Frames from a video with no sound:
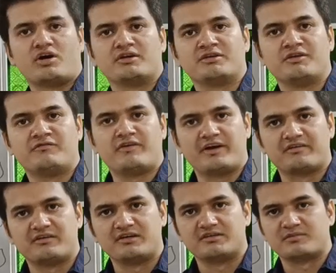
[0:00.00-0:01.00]
known as the
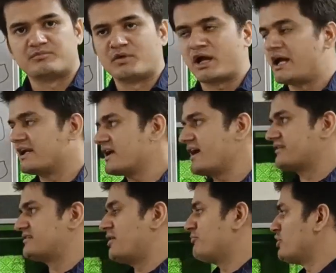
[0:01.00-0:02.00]
federalism. An
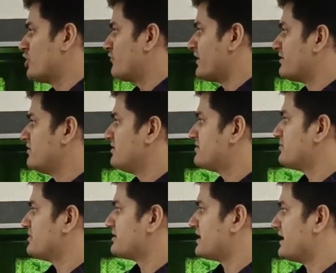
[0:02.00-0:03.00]
example of
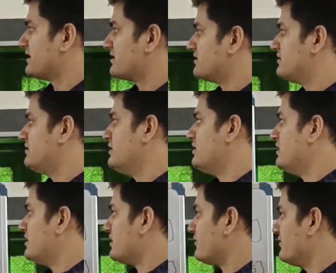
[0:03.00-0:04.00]
federalism is like
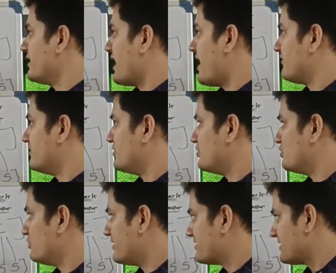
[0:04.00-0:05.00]
we have the
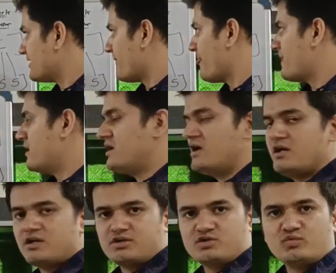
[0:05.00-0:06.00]
USA.
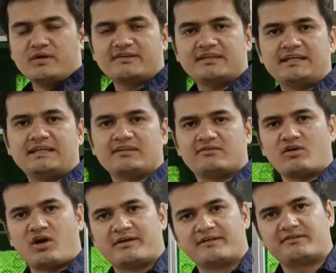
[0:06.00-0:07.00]
USA is
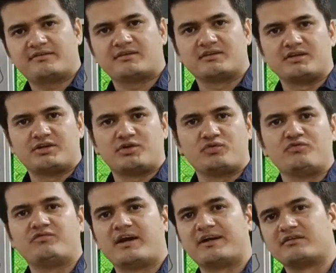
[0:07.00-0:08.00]
known as the
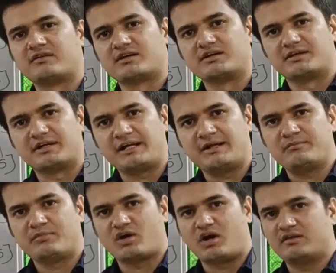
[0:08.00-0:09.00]
true federal country
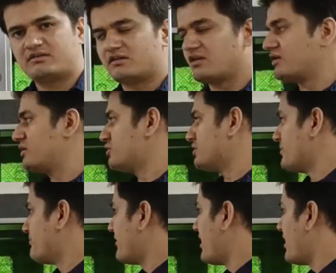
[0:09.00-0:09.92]
because the